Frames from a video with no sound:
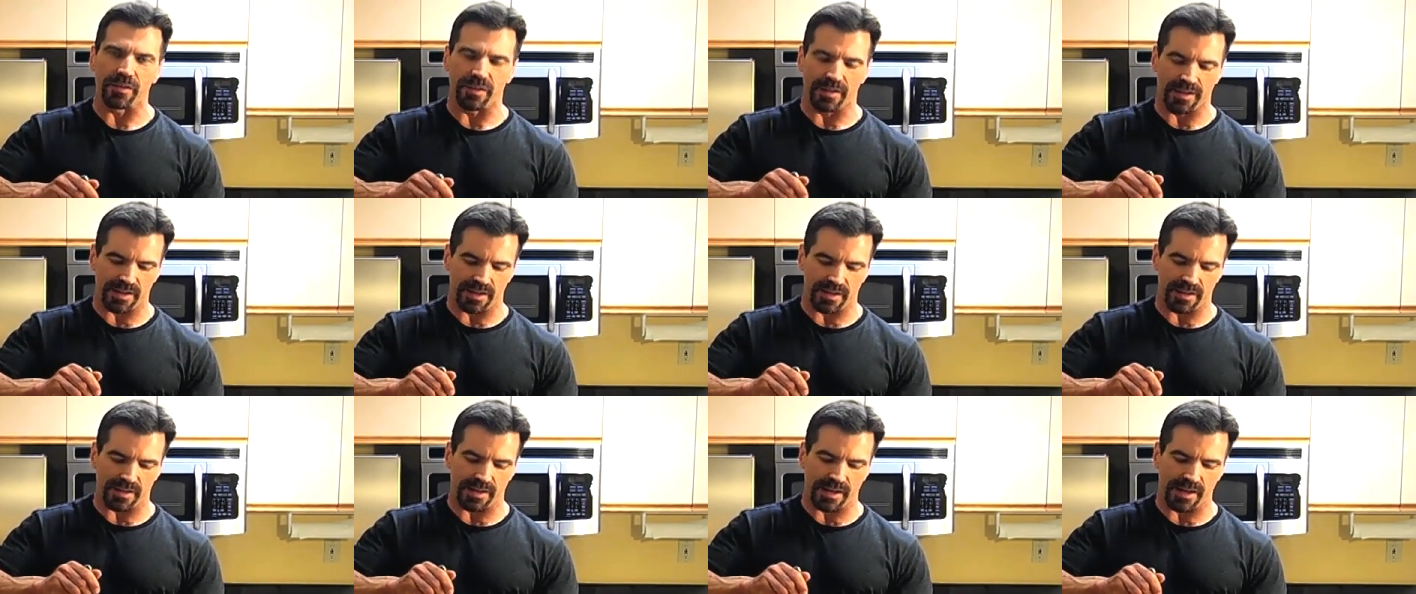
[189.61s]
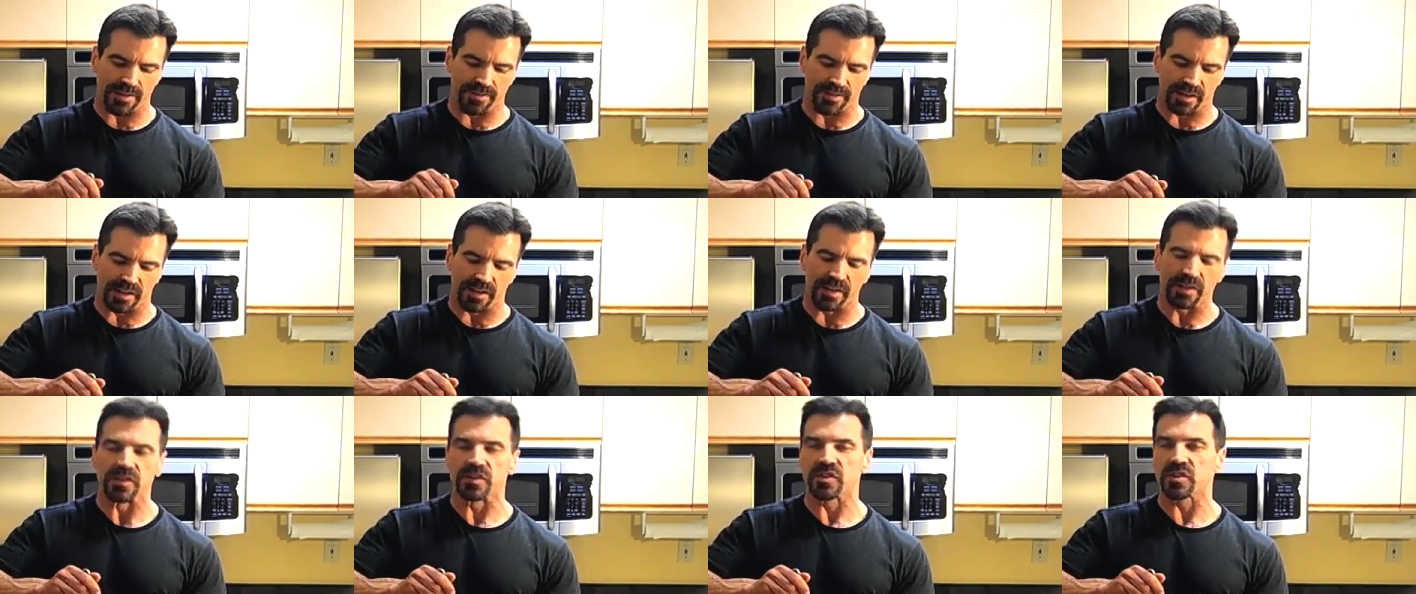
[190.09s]
at the
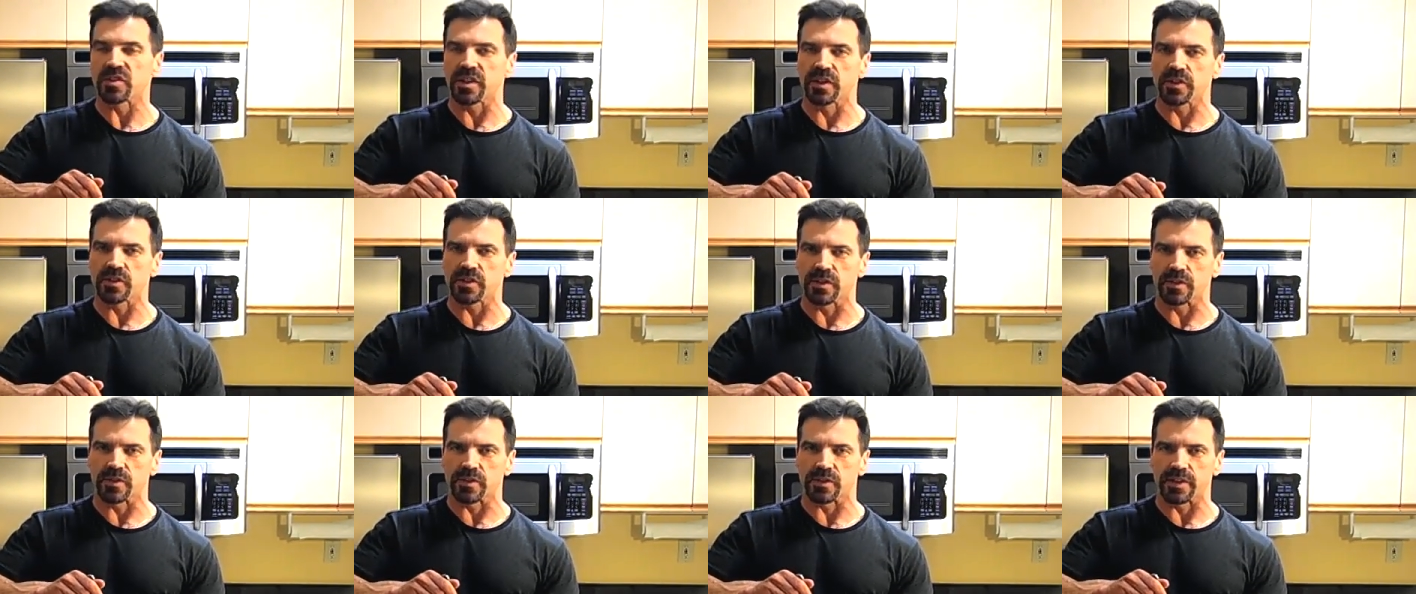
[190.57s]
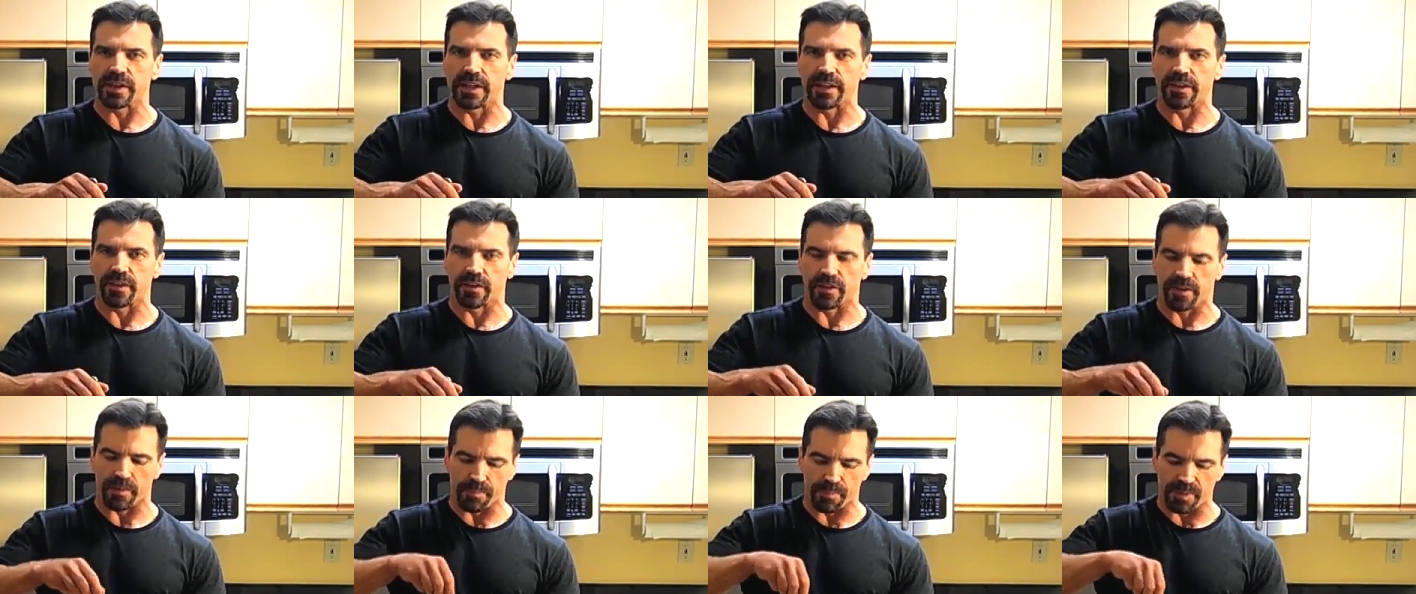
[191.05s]
consistency
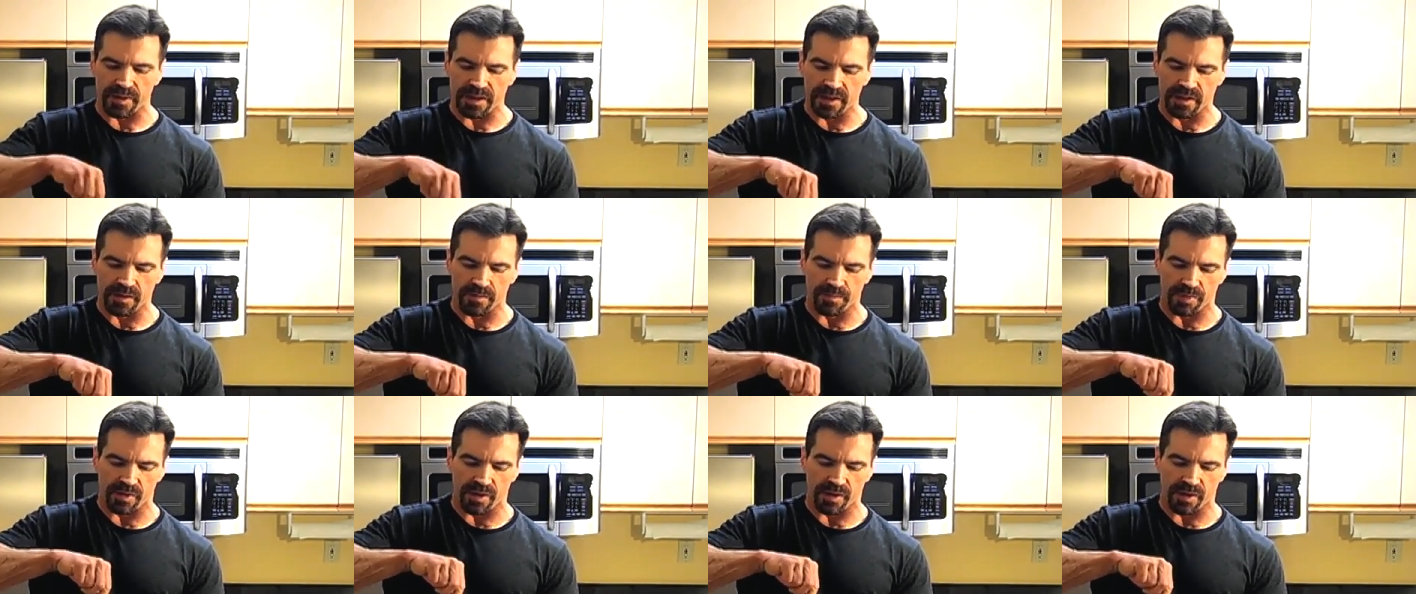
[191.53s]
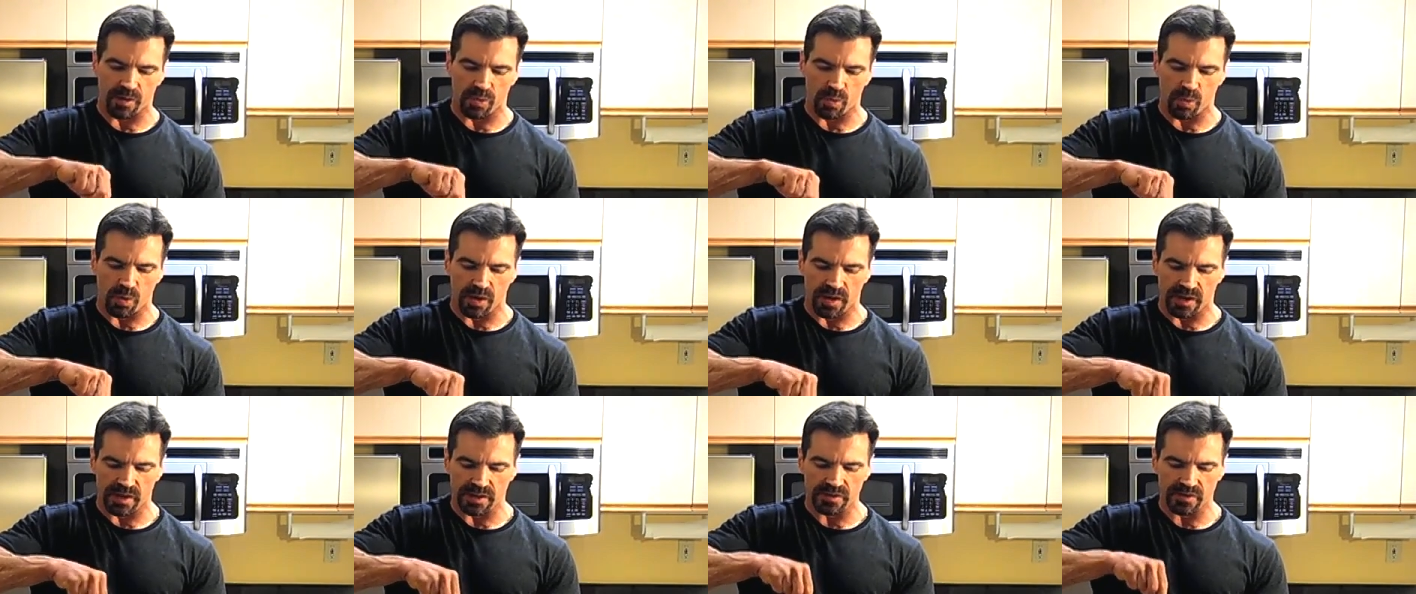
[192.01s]
that the peanut butter
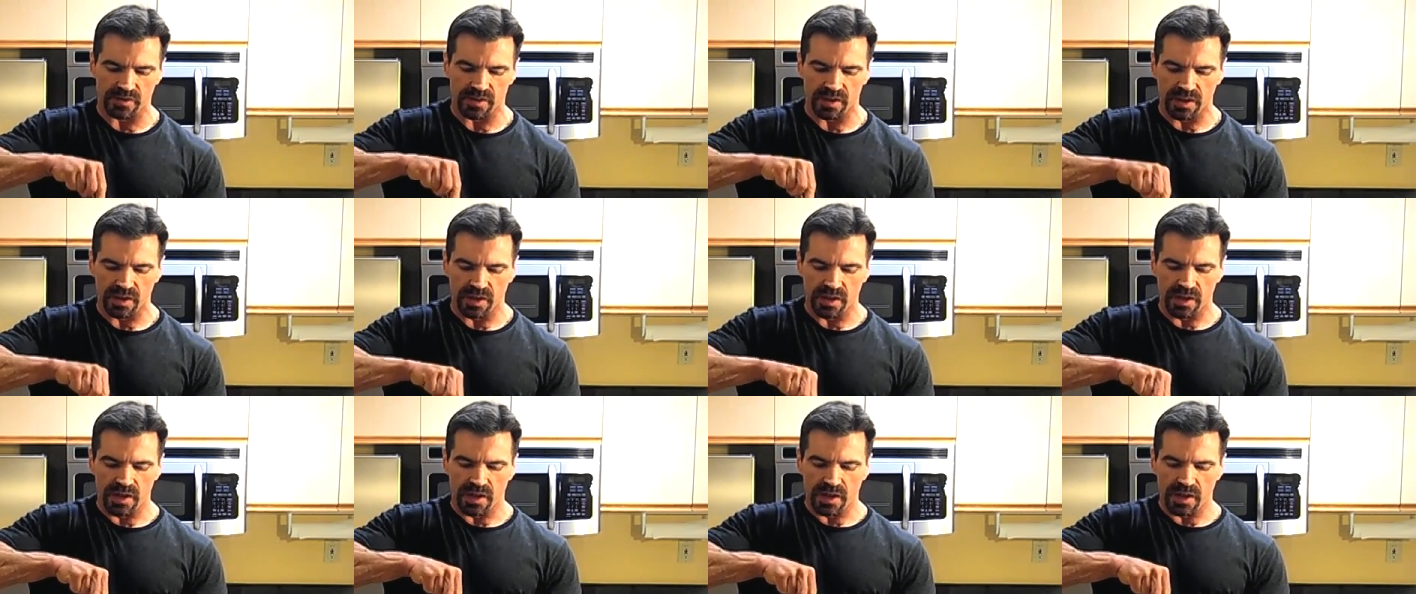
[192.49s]
was,